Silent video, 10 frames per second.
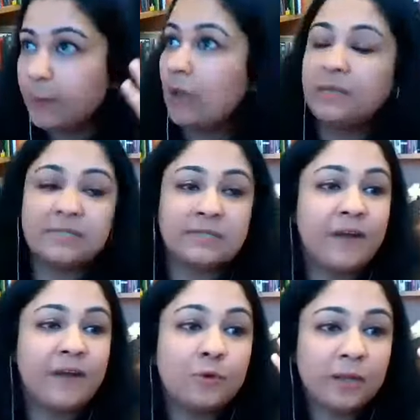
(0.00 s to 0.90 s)
be
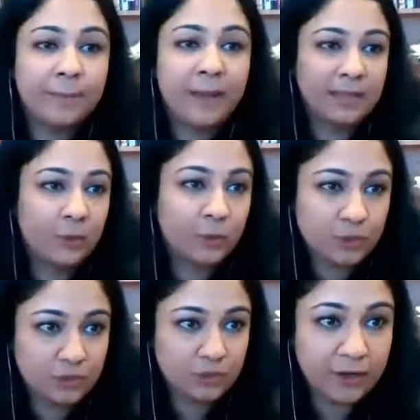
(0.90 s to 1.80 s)
surrounded by those
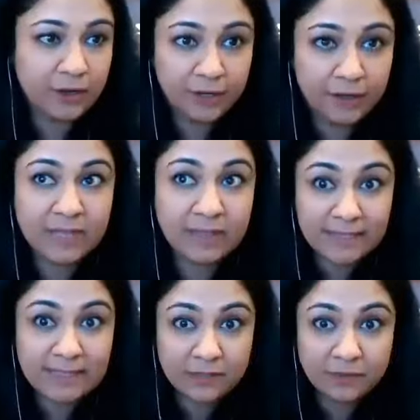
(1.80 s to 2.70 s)
sorts of narratives that
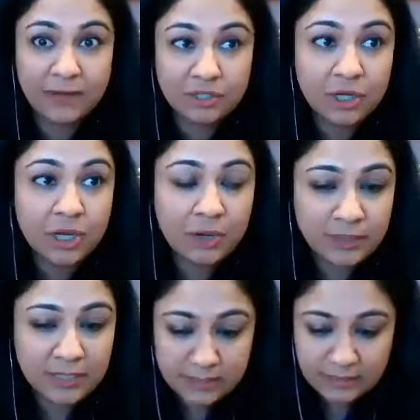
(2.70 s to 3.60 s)
this is
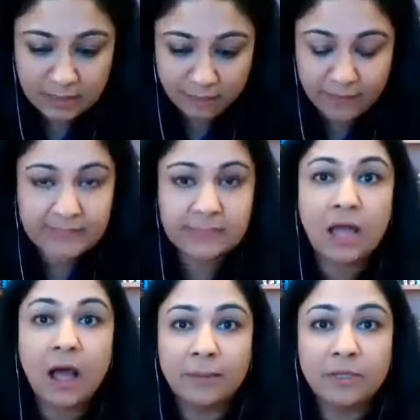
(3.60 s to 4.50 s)
a racist
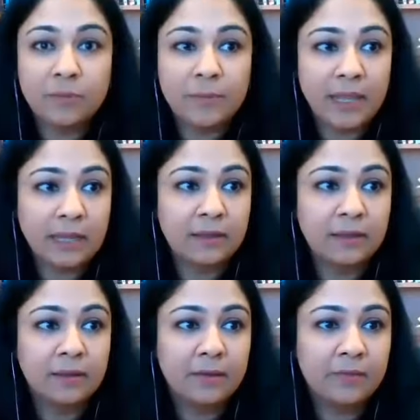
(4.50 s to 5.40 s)
comment to make,
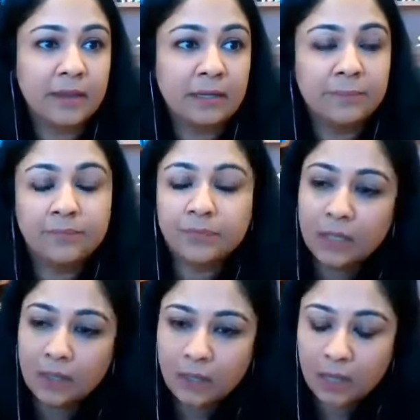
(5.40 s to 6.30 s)
right?
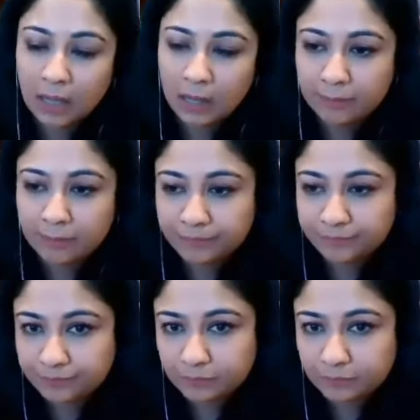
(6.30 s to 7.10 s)
And